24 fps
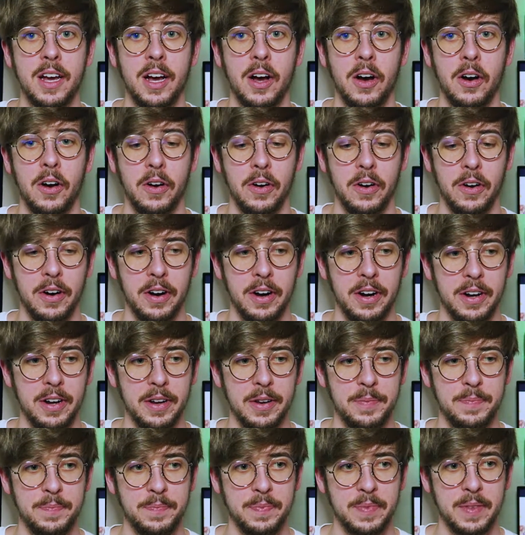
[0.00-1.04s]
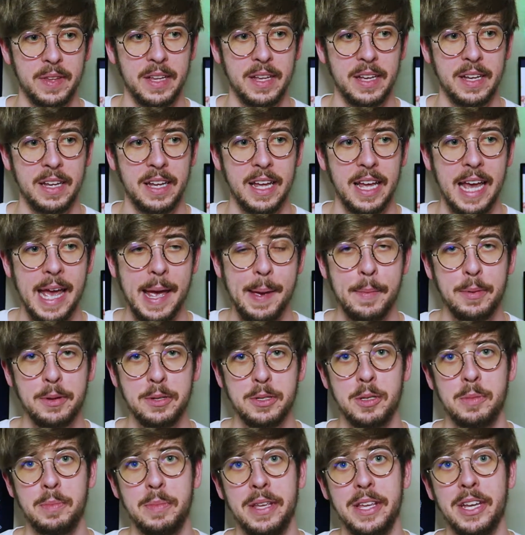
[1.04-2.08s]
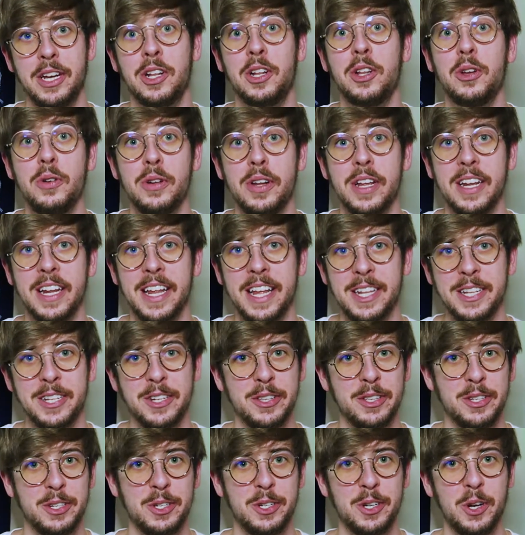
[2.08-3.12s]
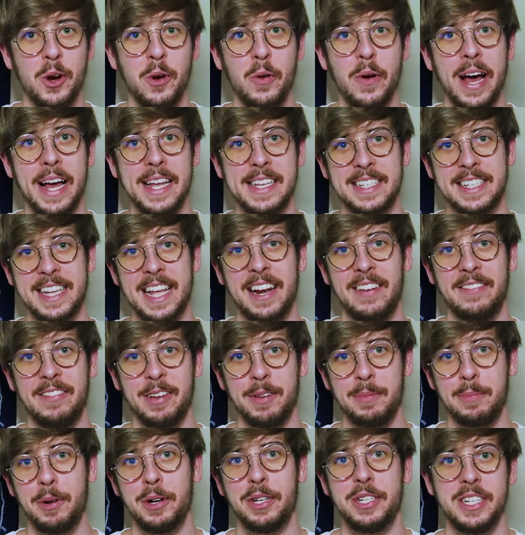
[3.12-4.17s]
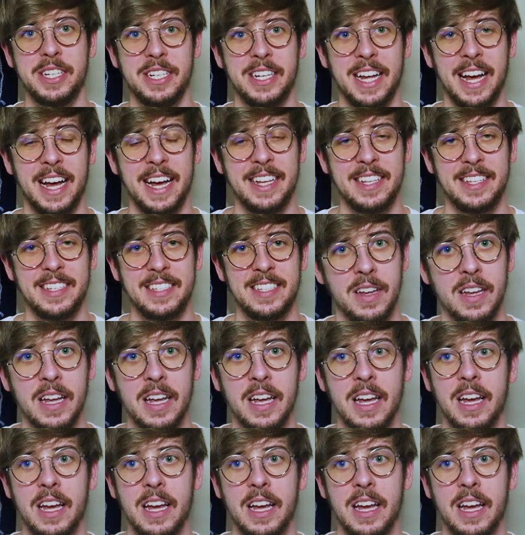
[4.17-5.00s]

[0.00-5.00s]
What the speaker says: are able to be included into the show as kind of like merchandise,